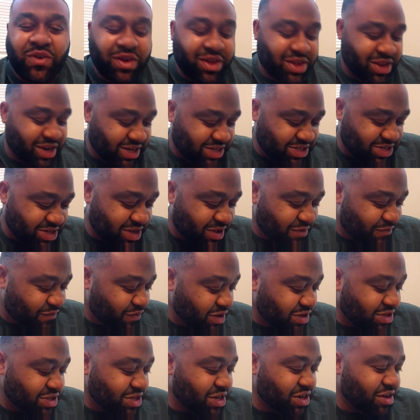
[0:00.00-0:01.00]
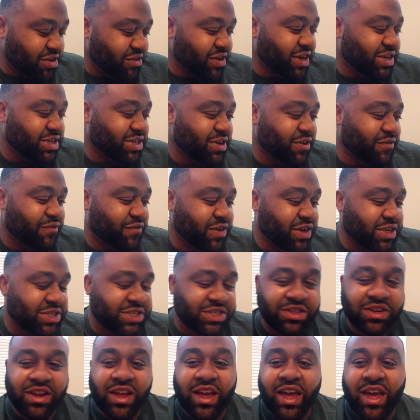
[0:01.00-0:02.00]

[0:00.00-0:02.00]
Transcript: they can ensure the future generation of fishing.